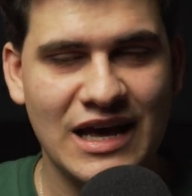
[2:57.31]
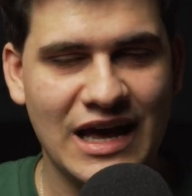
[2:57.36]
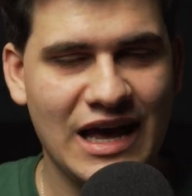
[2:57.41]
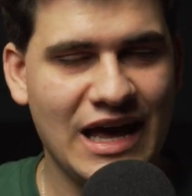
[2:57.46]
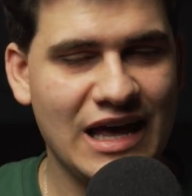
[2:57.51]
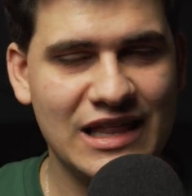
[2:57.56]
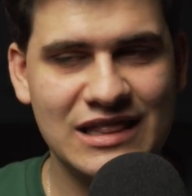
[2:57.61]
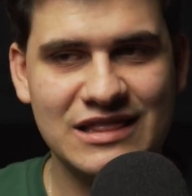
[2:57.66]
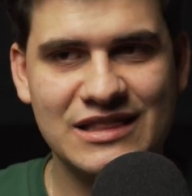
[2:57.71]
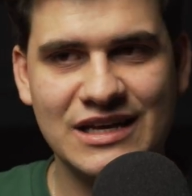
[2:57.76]

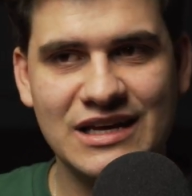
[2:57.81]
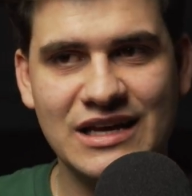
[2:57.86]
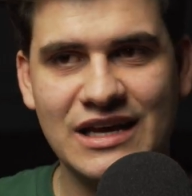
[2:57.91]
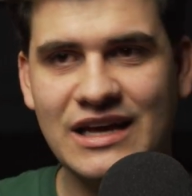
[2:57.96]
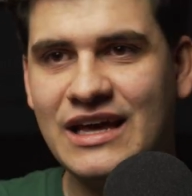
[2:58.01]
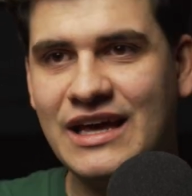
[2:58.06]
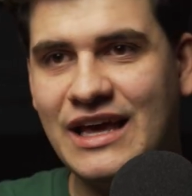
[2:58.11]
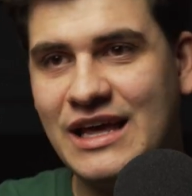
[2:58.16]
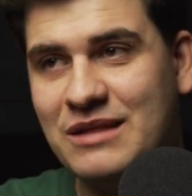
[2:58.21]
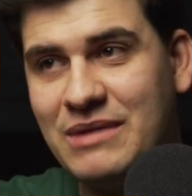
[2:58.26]
And
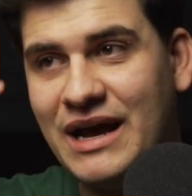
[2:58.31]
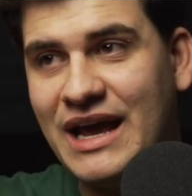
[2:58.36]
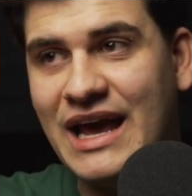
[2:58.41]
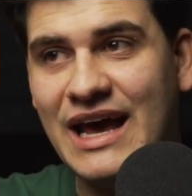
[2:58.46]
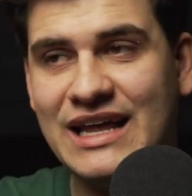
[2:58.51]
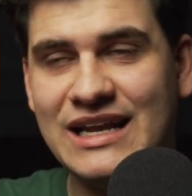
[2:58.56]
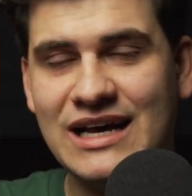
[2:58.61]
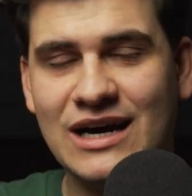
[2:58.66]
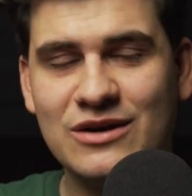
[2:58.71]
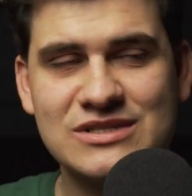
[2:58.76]
in my
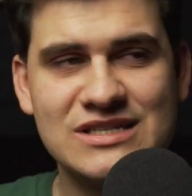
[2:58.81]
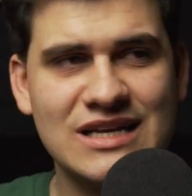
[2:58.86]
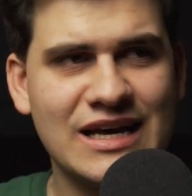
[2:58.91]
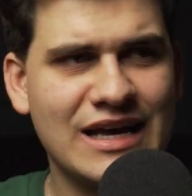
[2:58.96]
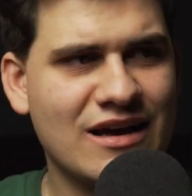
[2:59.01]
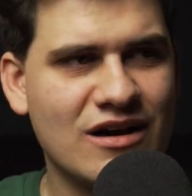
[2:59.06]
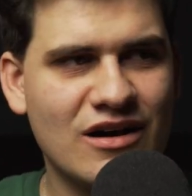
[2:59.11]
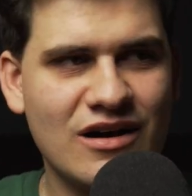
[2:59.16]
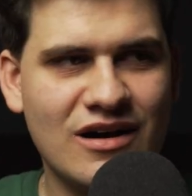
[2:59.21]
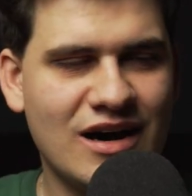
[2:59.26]
head, I was
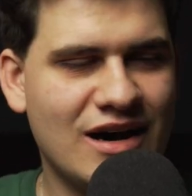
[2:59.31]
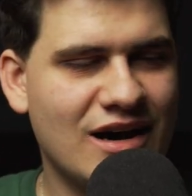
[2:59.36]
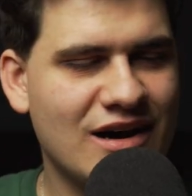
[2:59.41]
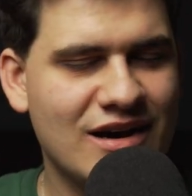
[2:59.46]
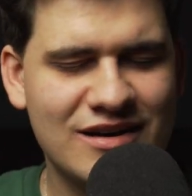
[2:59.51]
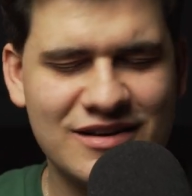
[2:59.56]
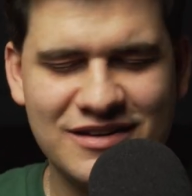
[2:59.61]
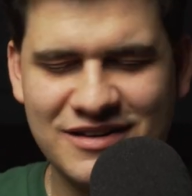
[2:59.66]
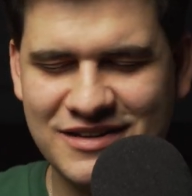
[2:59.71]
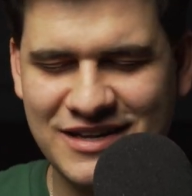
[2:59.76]
like,
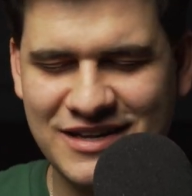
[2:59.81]
oh,